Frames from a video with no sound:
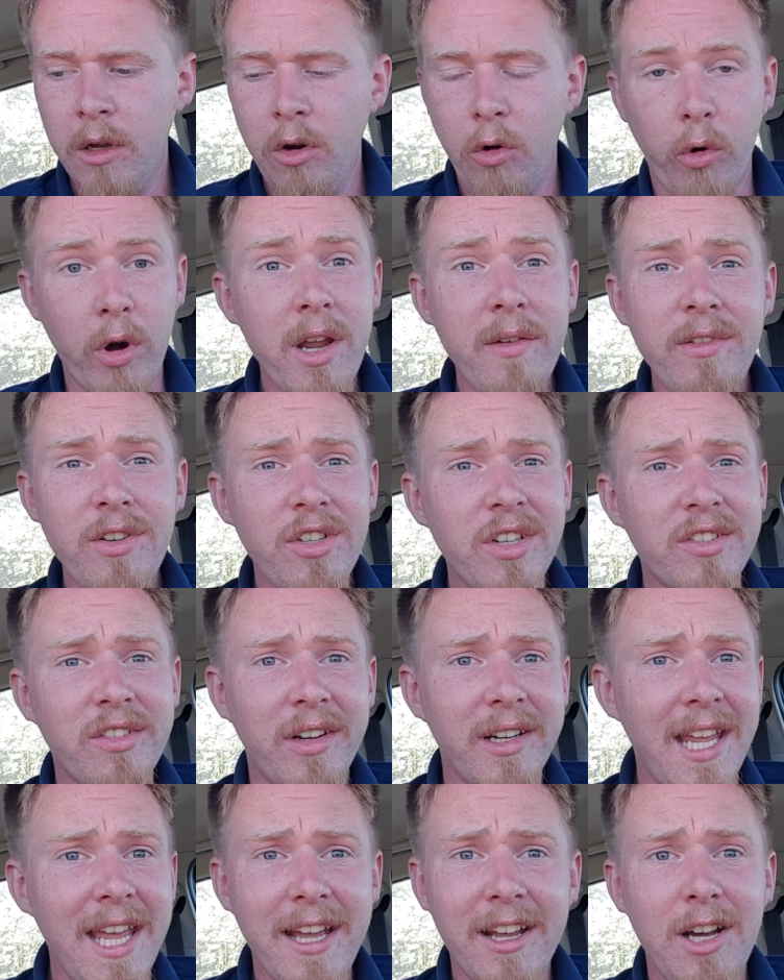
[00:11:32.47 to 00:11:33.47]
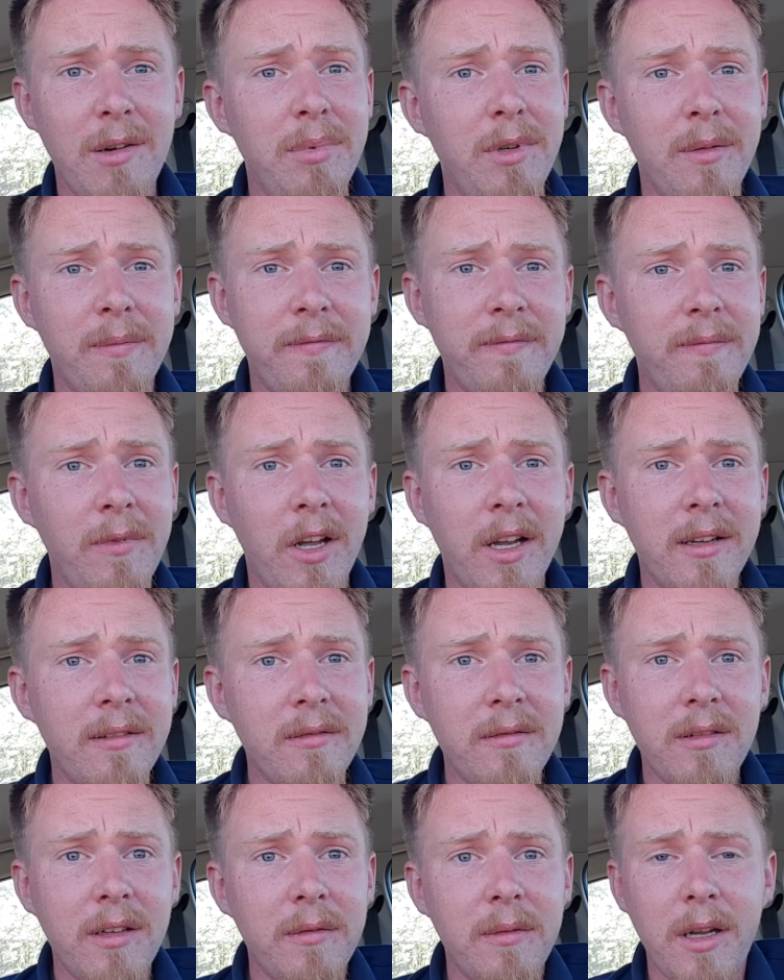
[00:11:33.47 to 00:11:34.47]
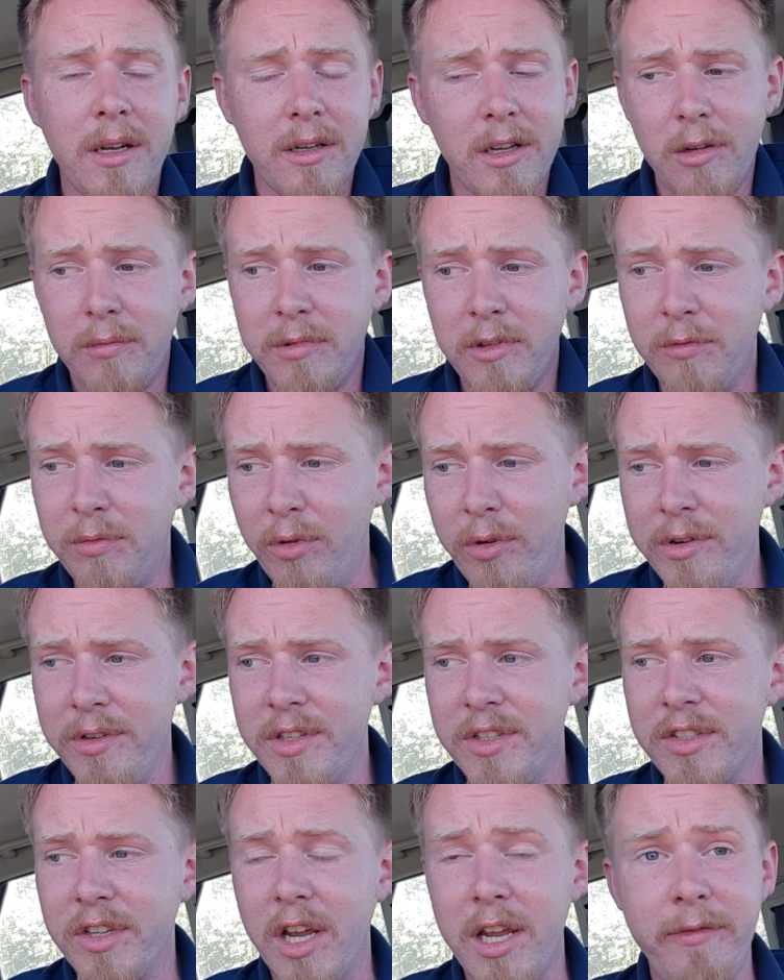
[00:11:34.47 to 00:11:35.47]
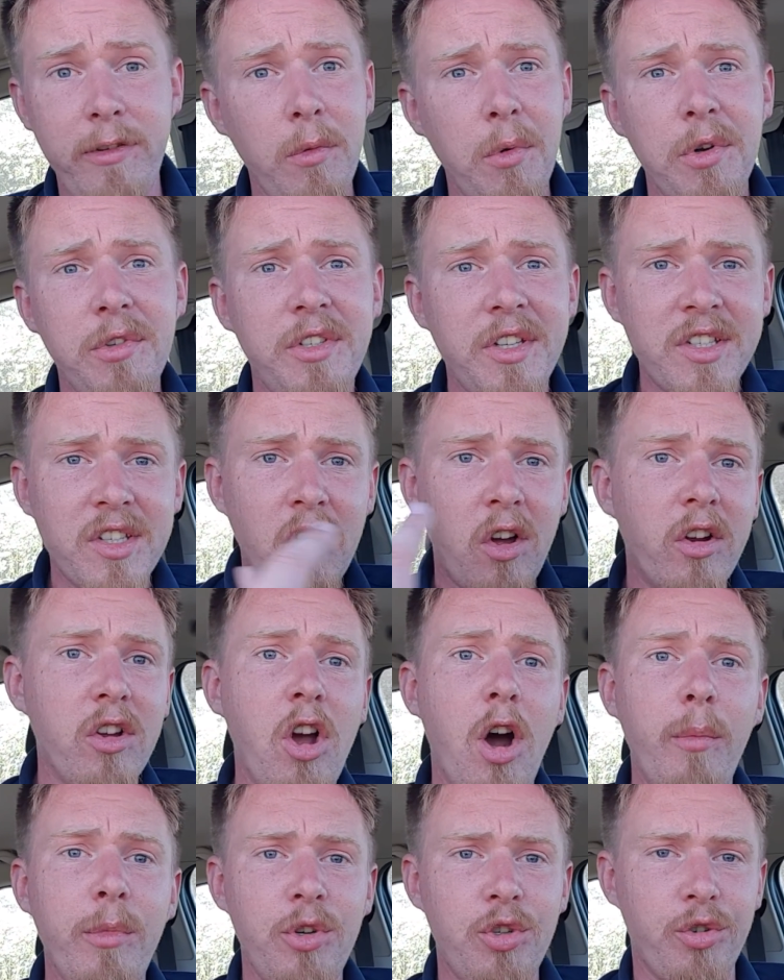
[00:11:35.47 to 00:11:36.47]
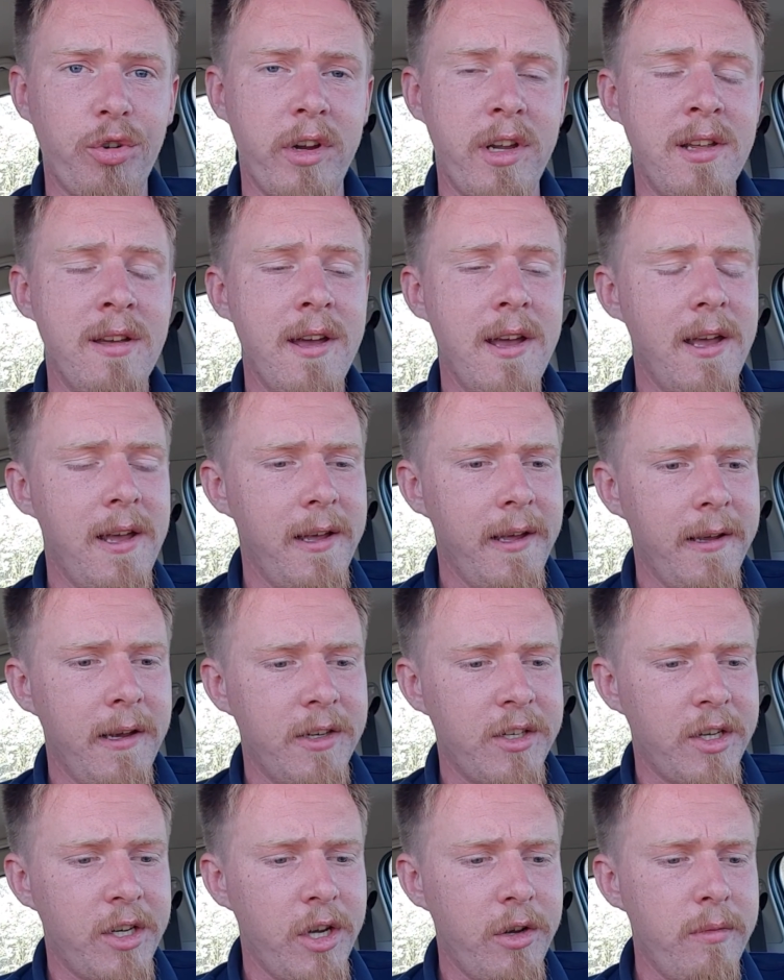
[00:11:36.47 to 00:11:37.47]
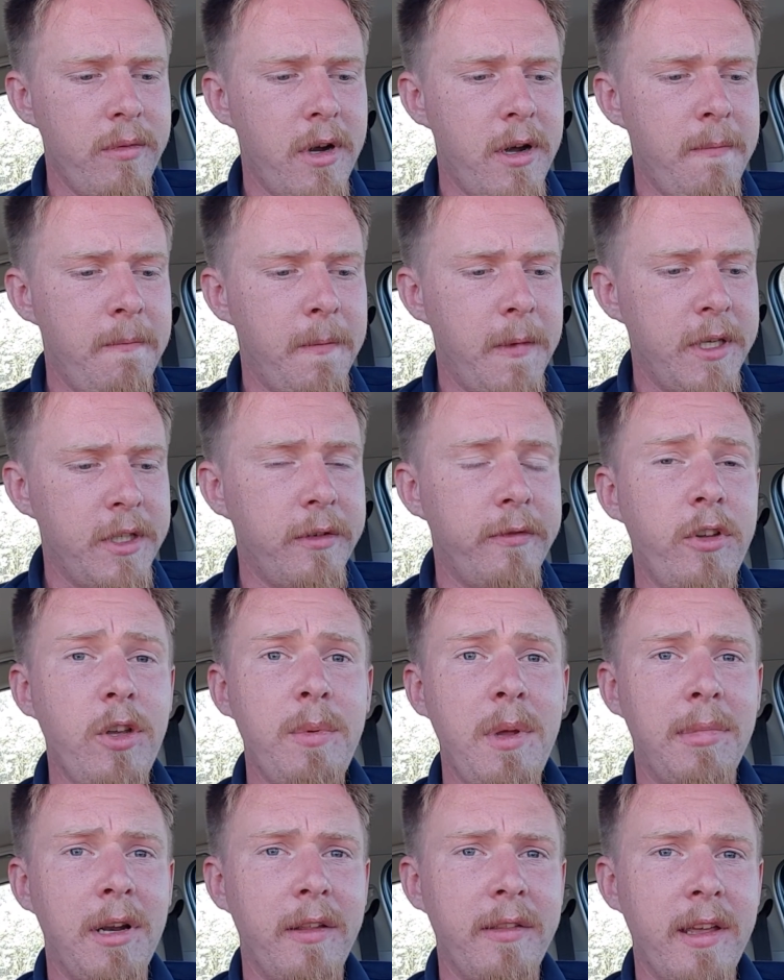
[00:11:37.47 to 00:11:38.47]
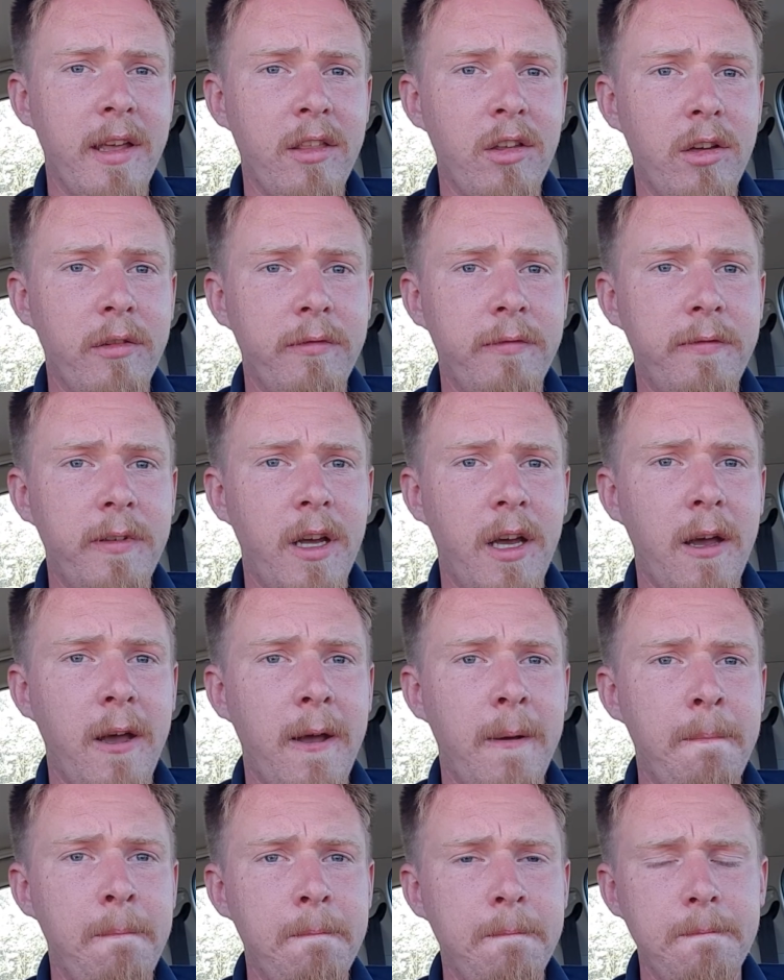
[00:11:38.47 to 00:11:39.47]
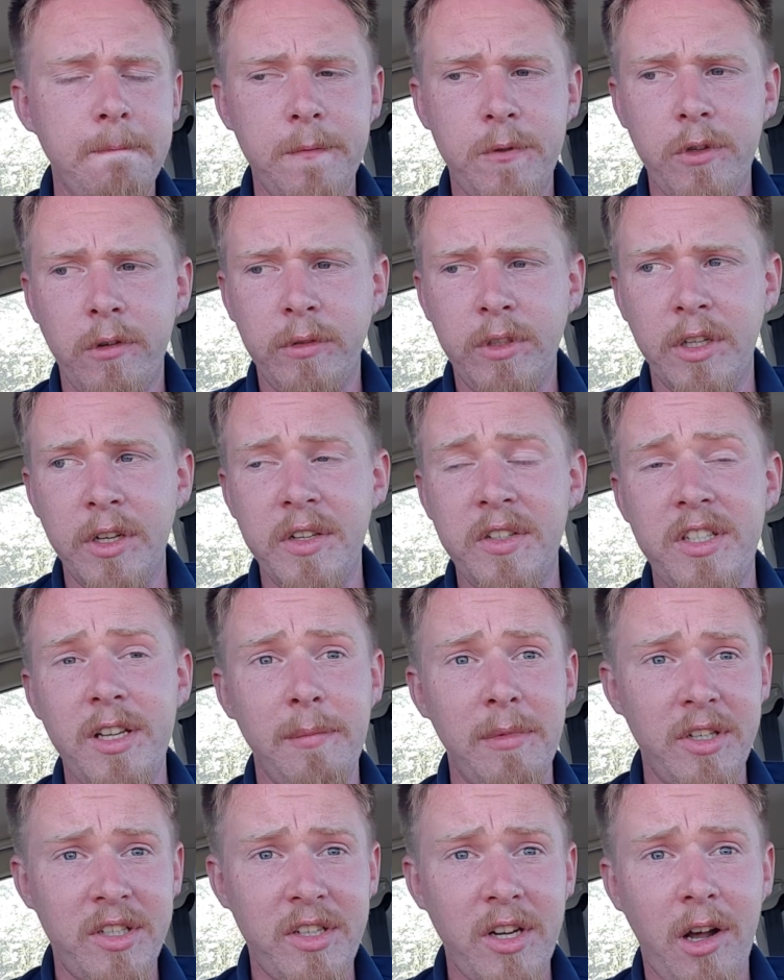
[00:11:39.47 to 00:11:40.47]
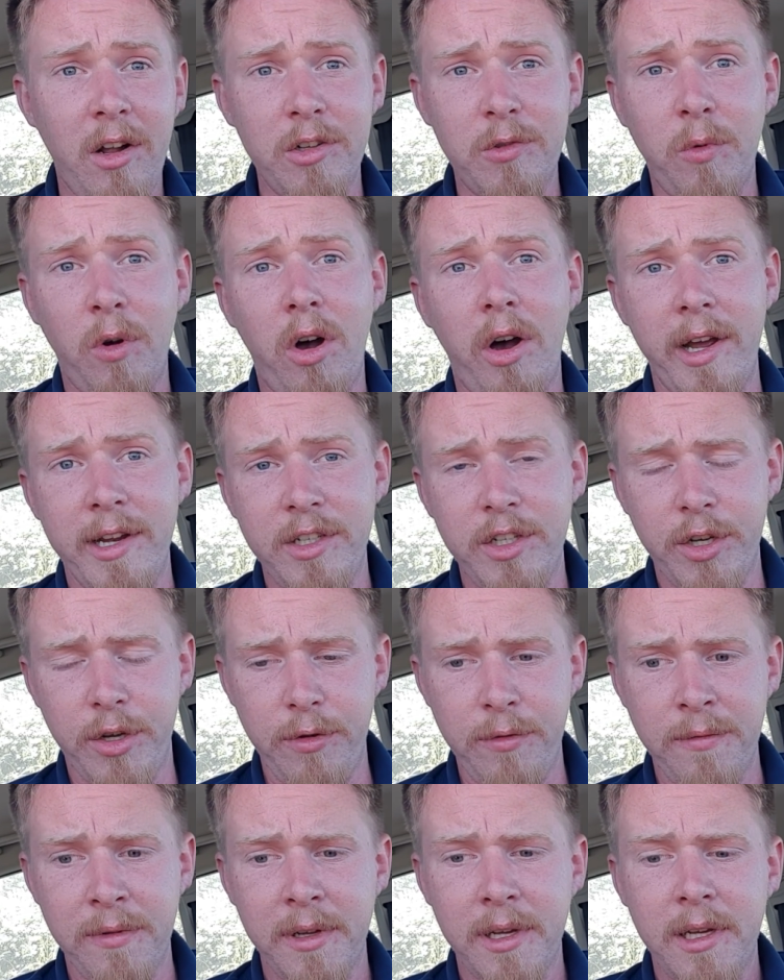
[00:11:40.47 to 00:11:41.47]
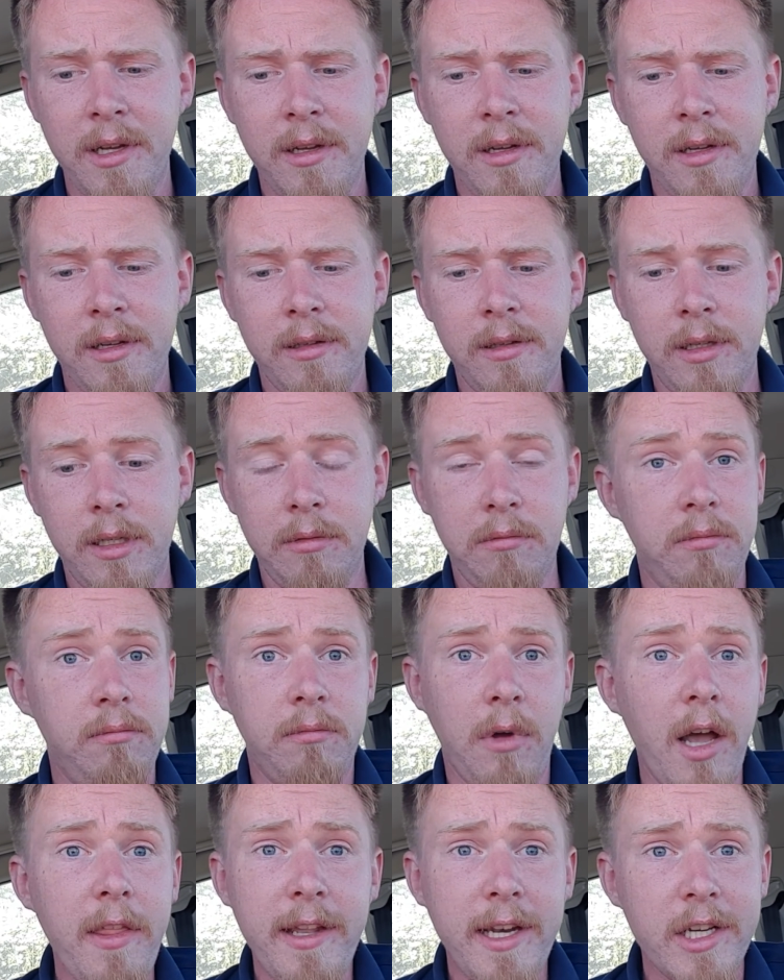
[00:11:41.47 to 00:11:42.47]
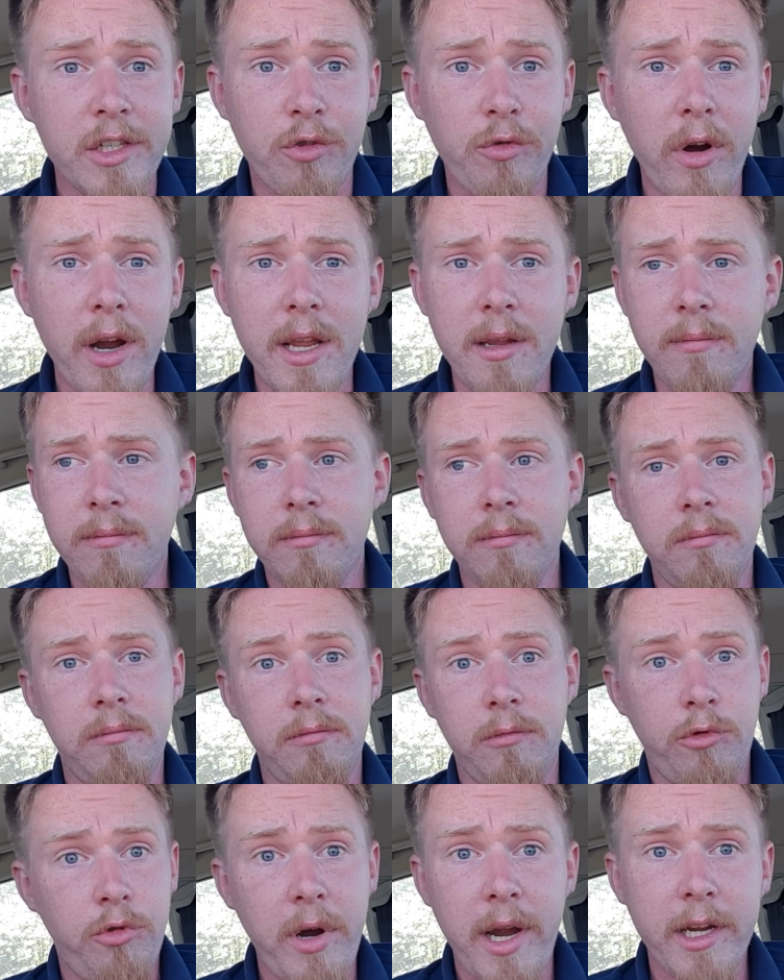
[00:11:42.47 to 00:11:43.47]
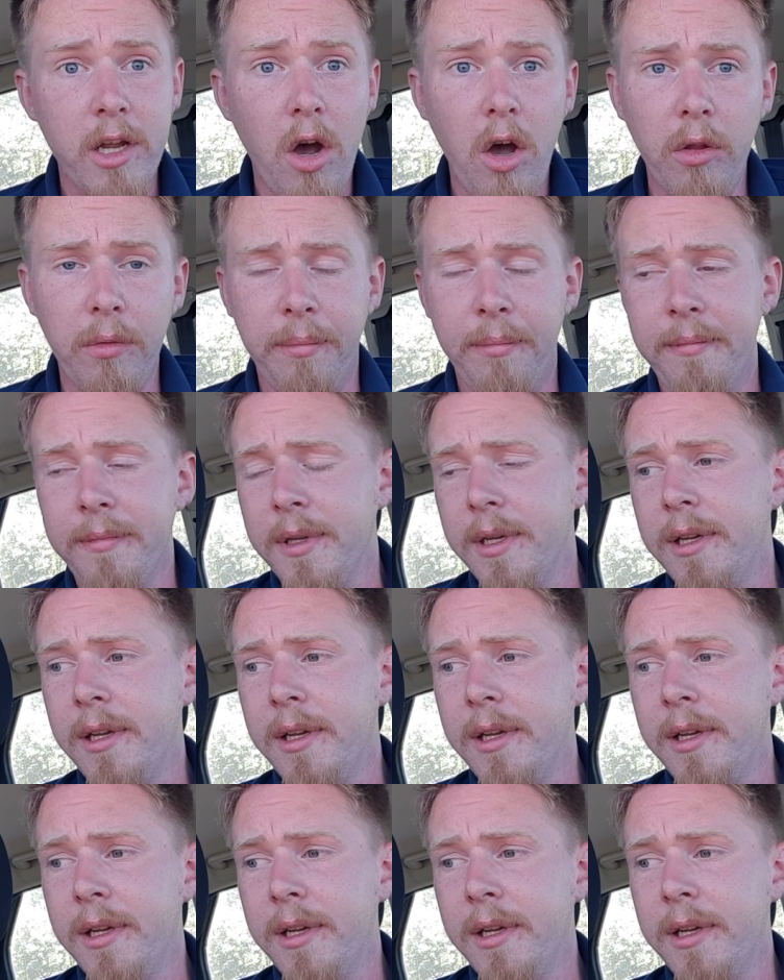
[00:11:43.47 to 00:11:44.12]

Or even just like get a couple of pointers. Like if you want to start commentary, because I know there's a few people out there that have sort of done a similar style to what I do, and I think that's great. Crack on.